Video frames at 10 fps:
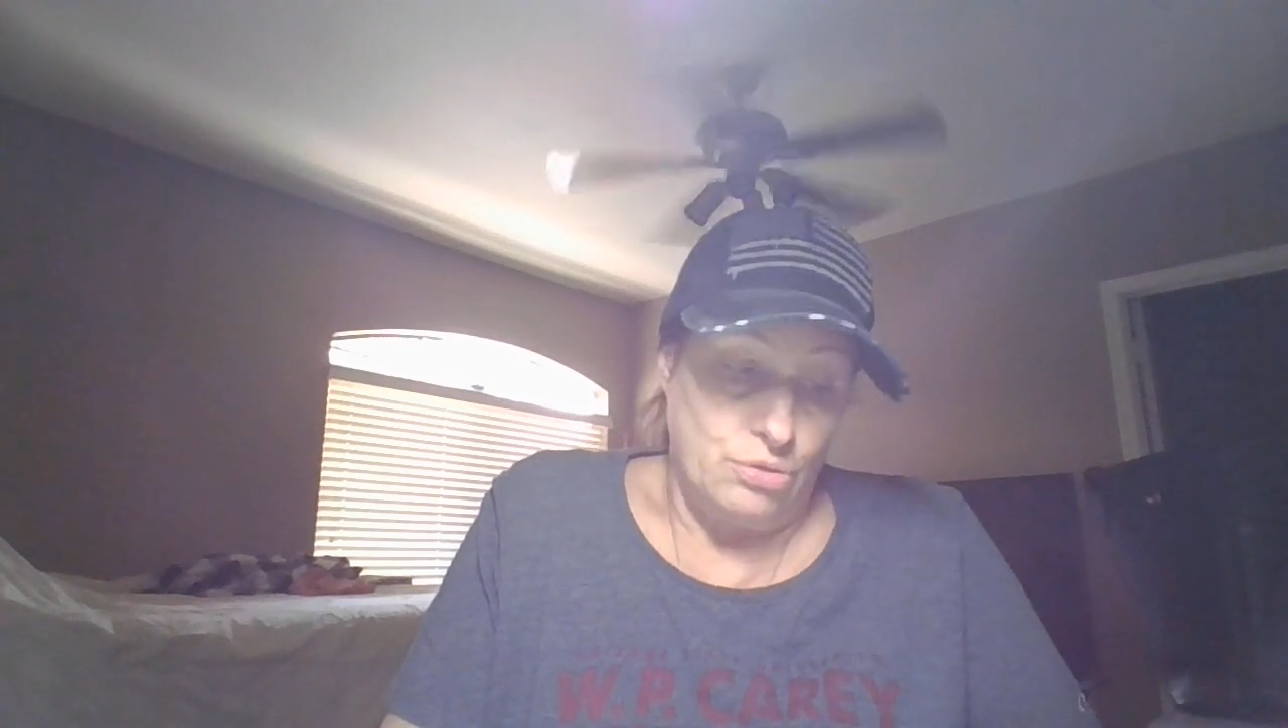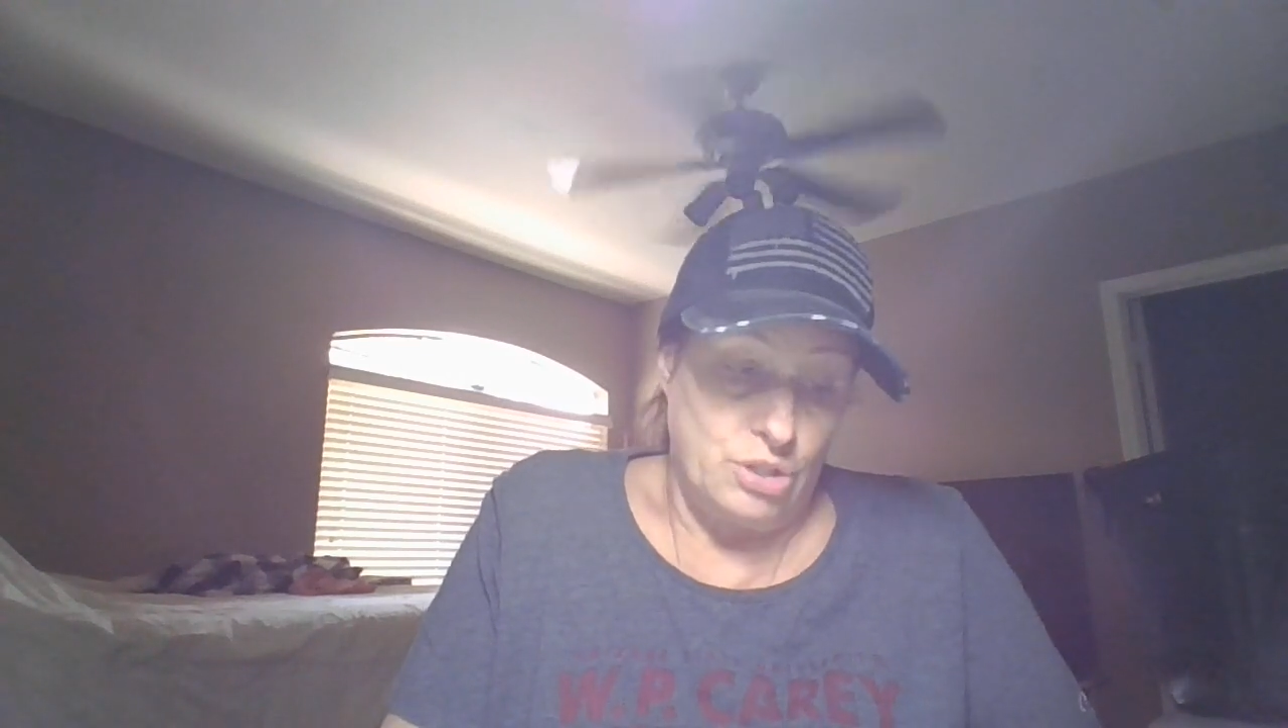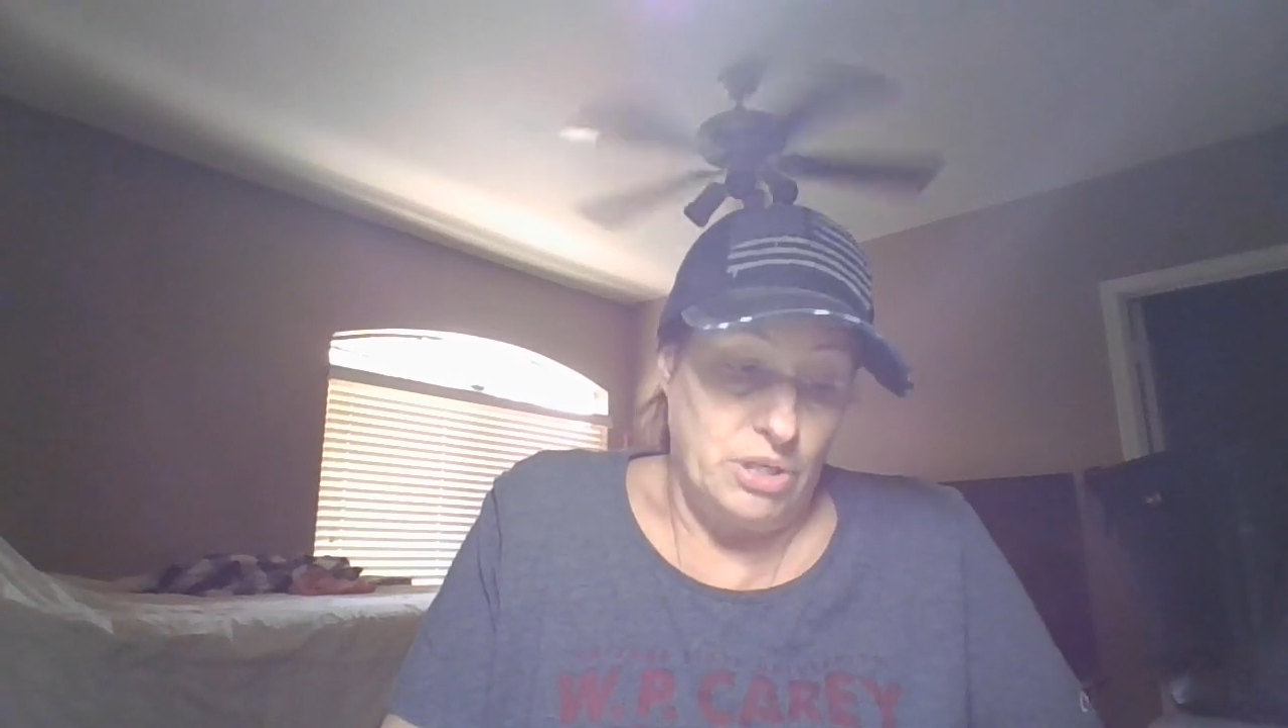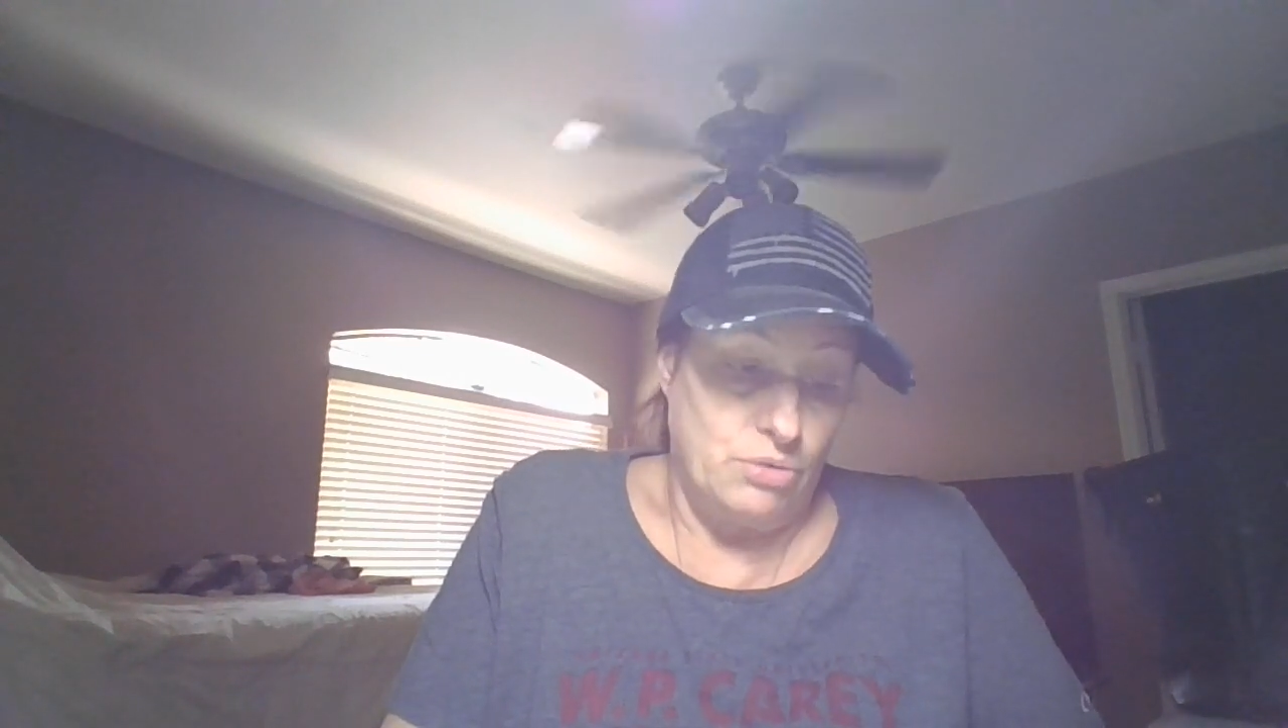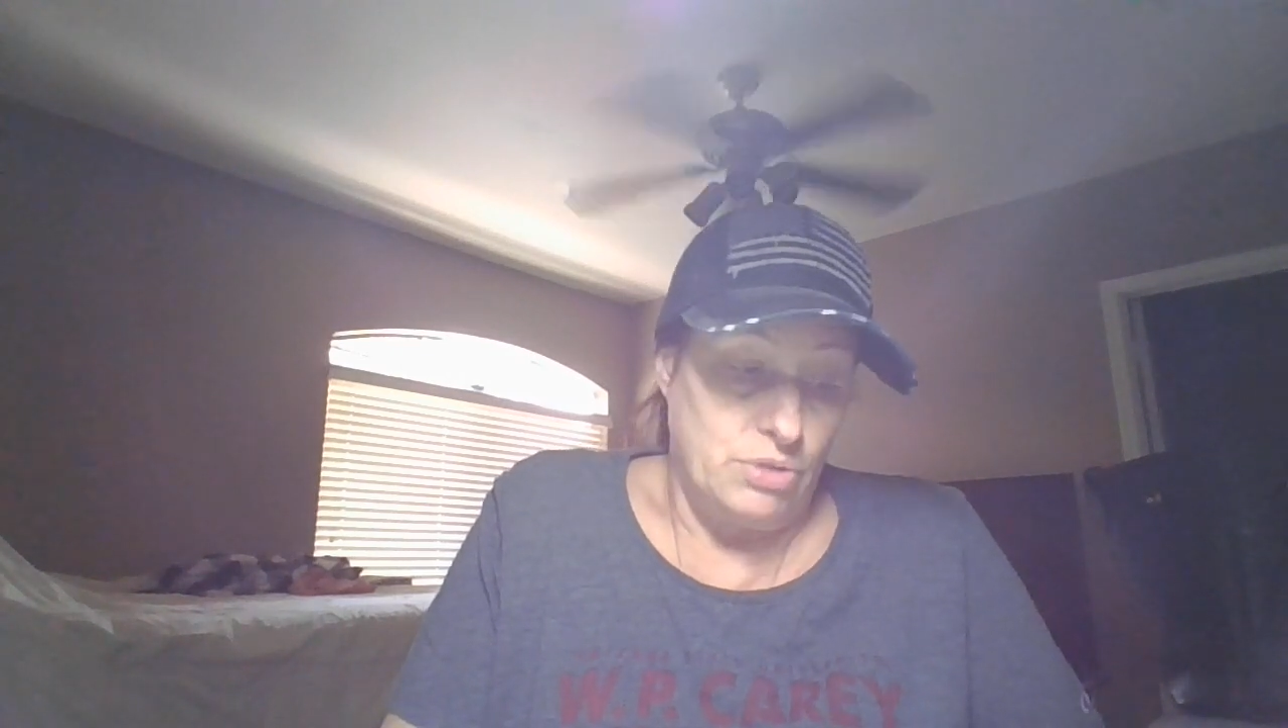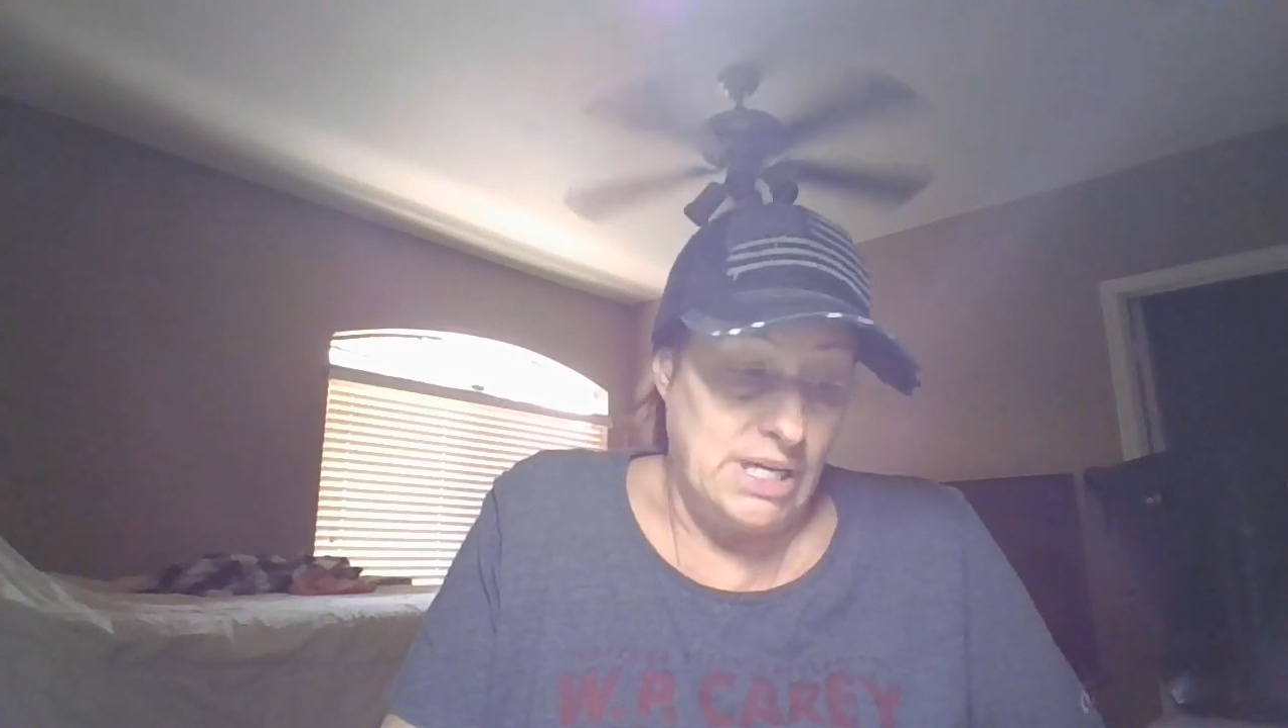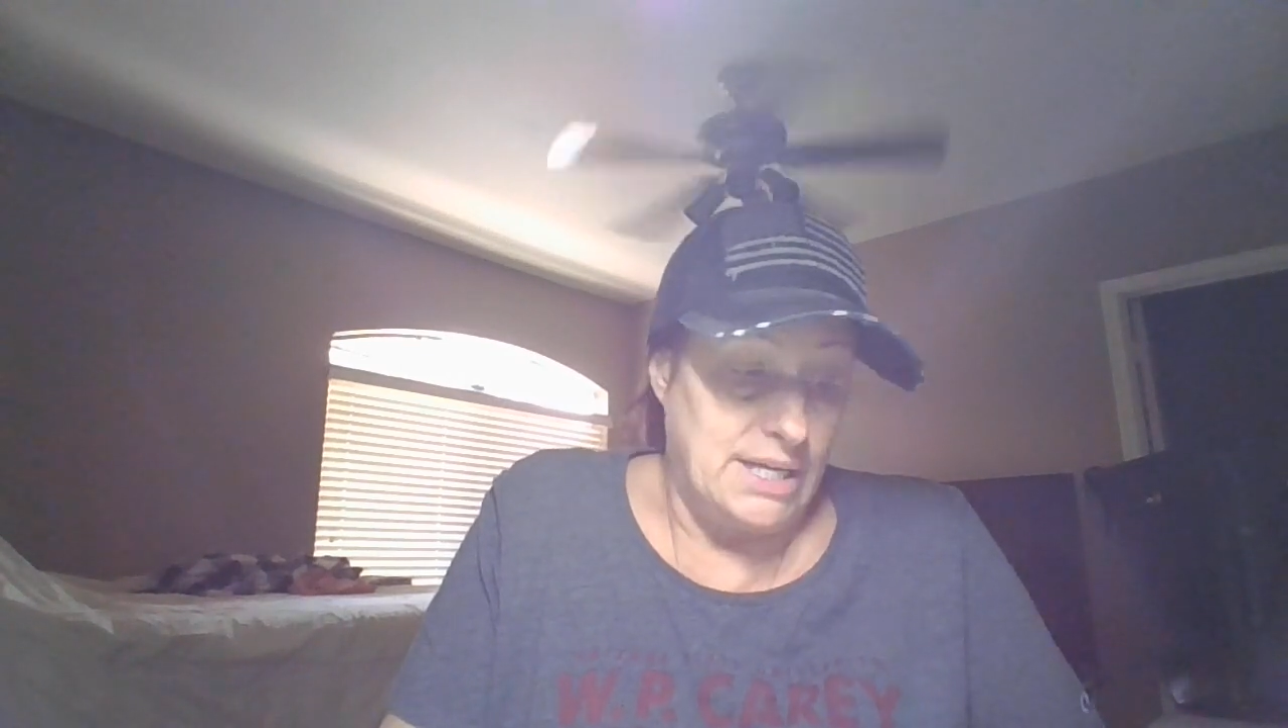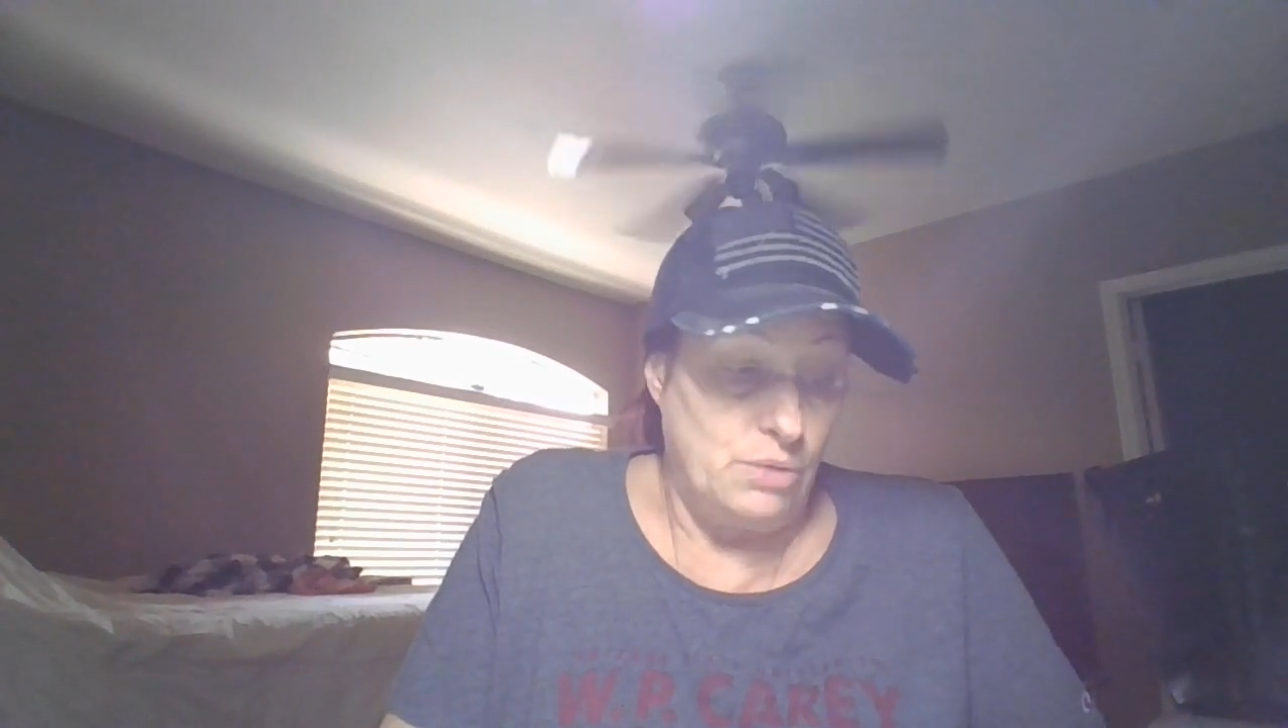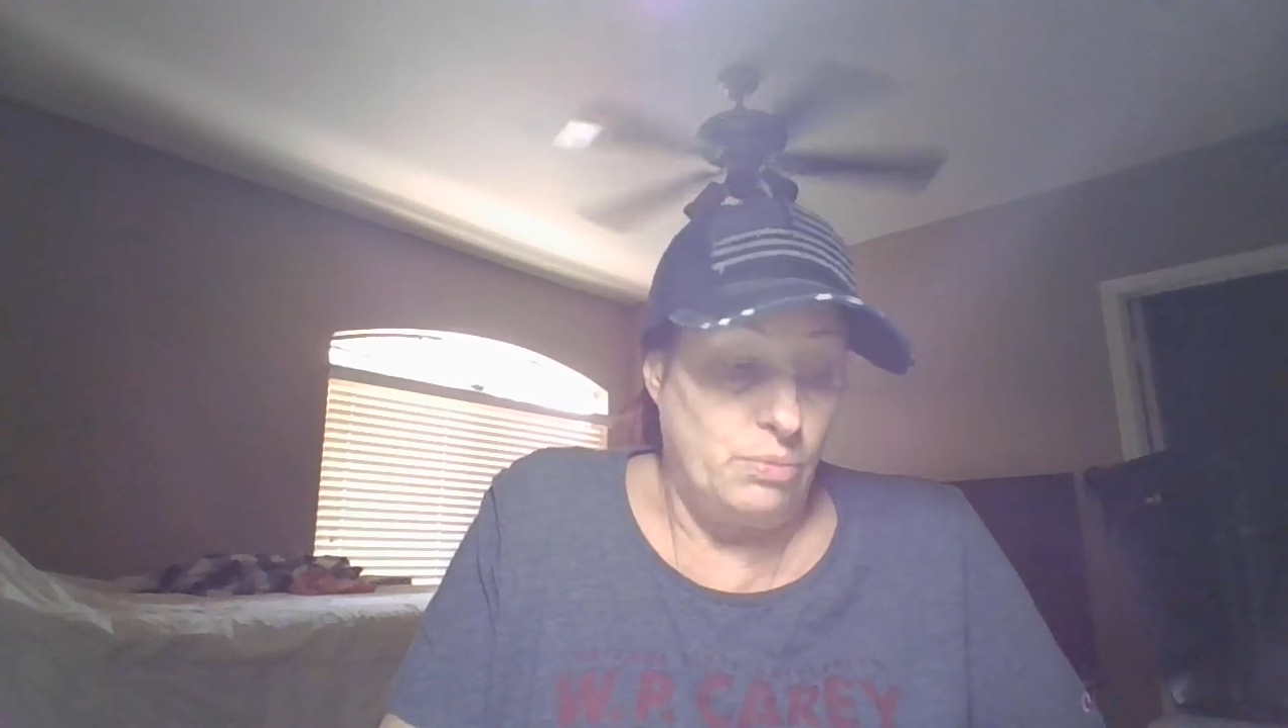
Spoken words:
should be created